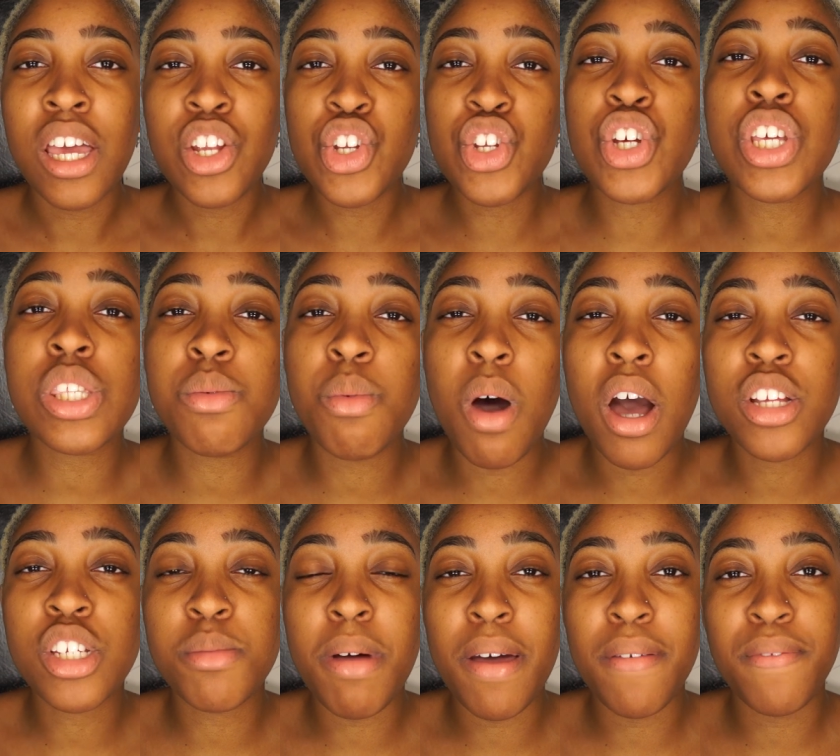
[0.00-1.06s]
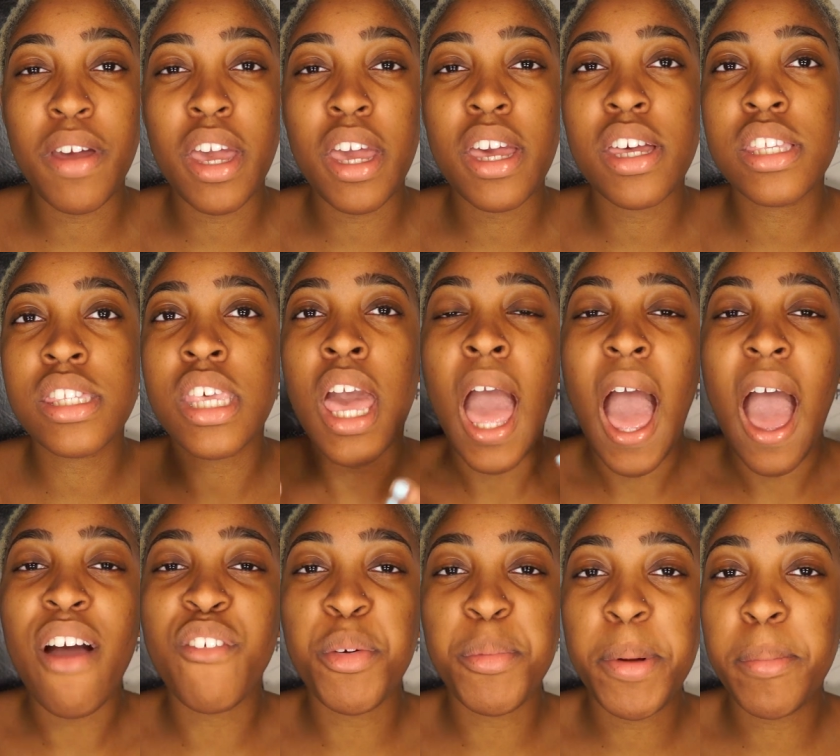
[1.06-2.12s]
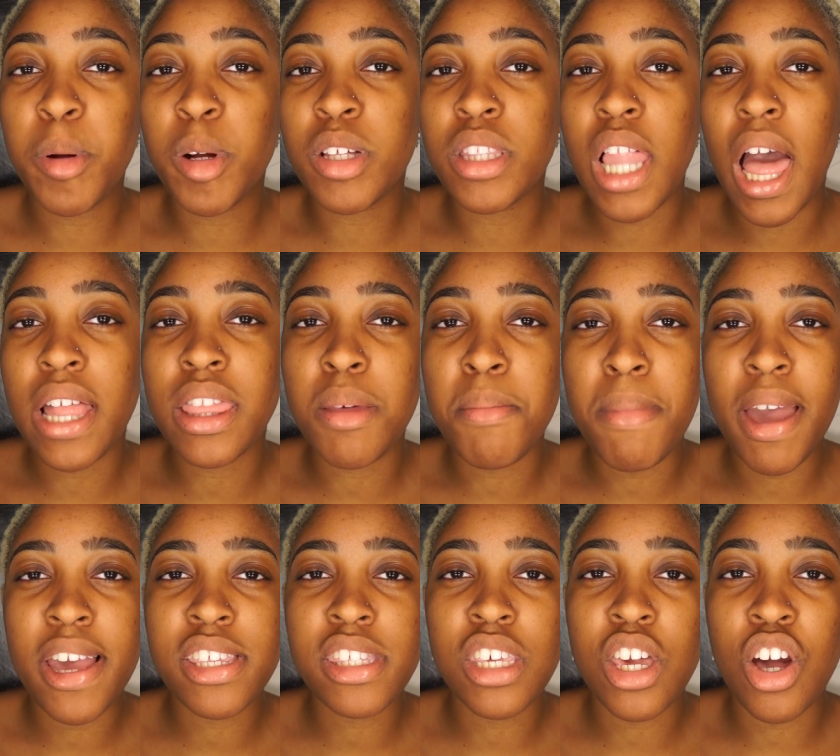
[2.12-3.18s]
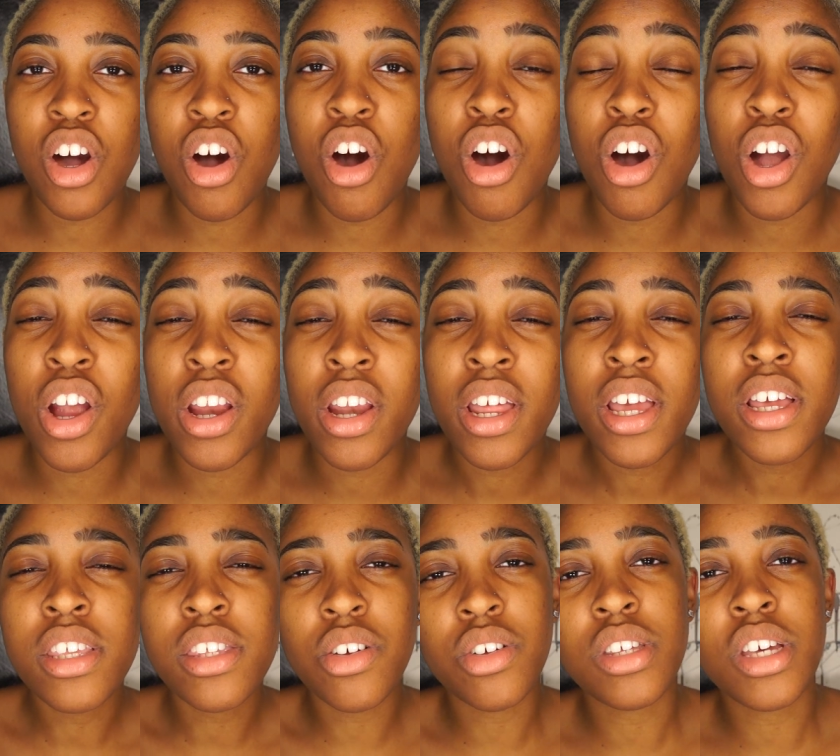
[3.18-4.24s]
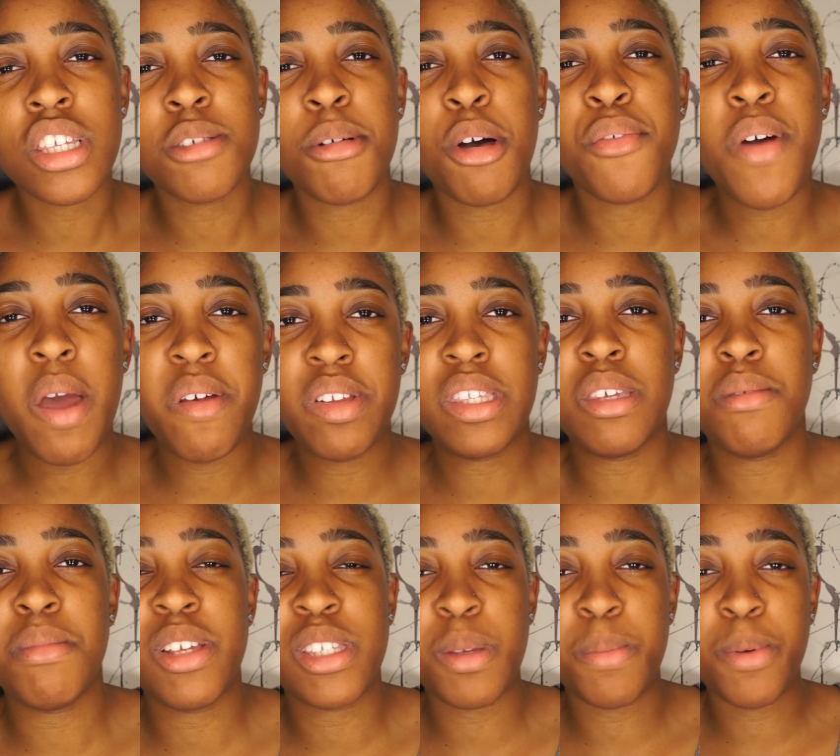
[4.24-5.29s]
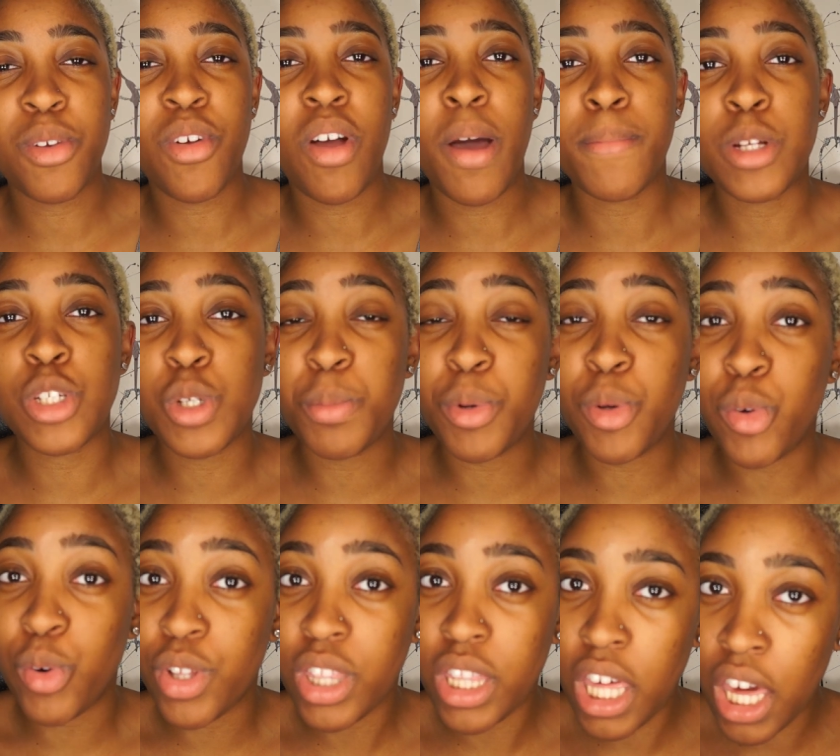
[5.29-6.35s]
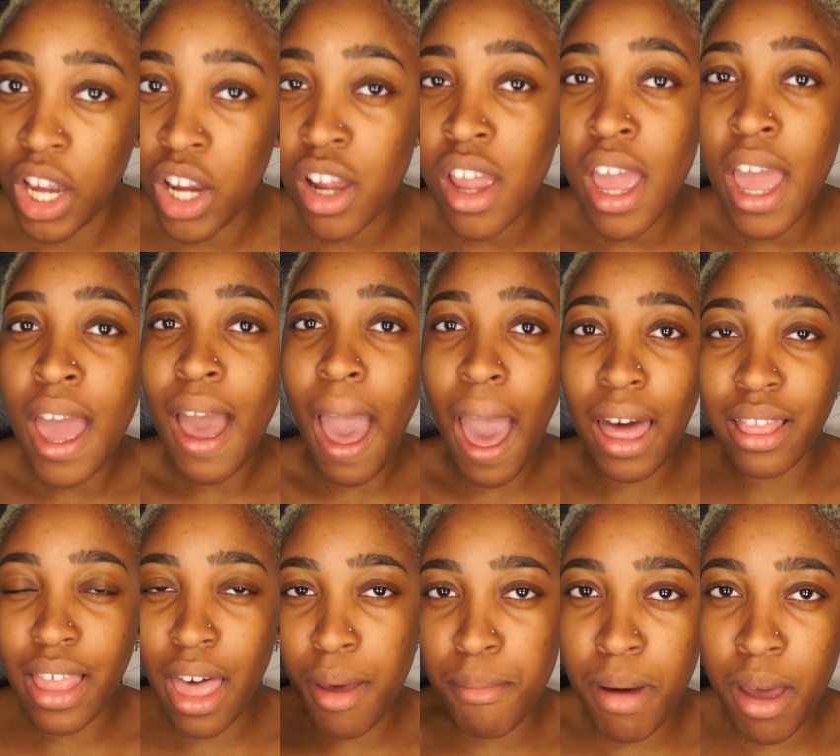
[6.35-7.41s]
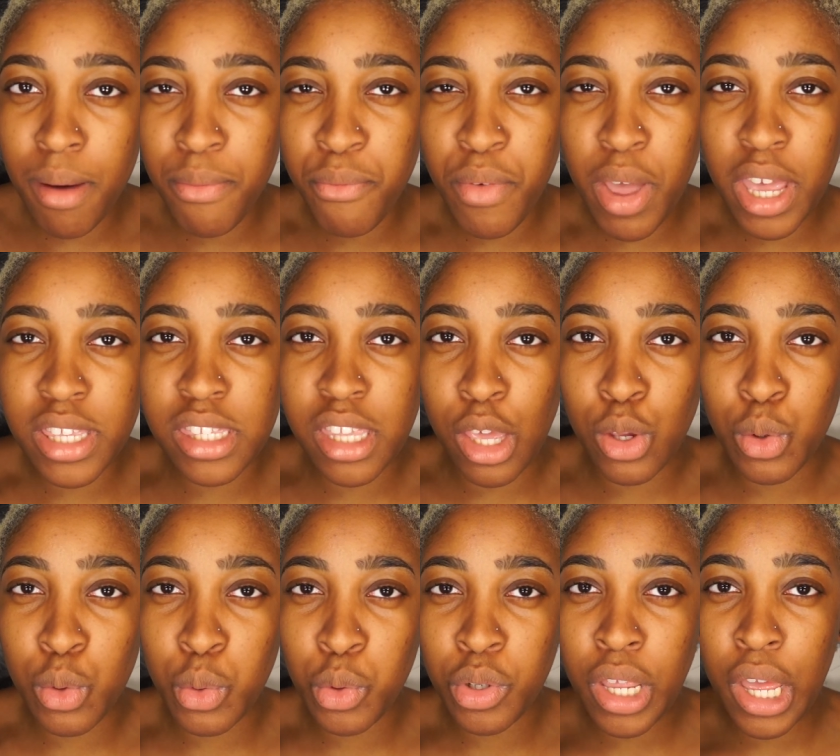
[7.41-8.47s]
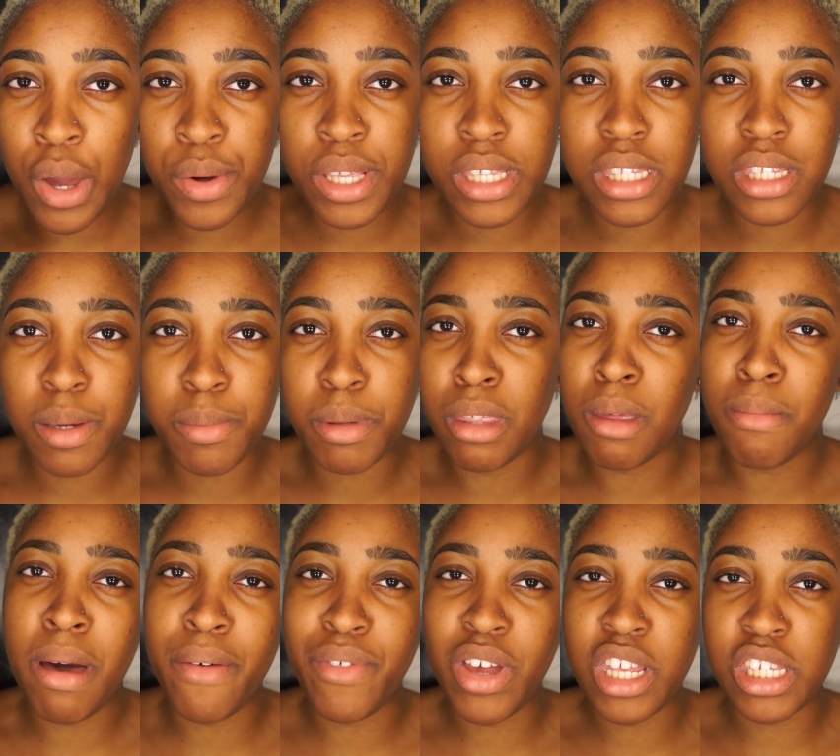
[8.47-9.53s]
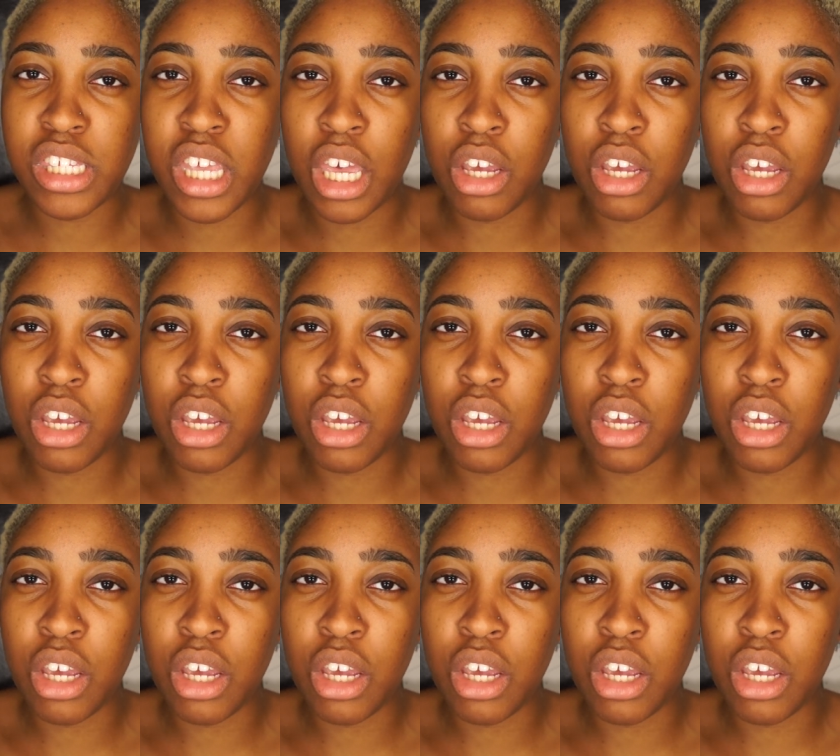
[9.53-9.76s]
just washed my face. Remember, let the mask get hard. So it takes about 5 to 10 minutes depending on how much you put on there. I let my face like cool down because typically my face is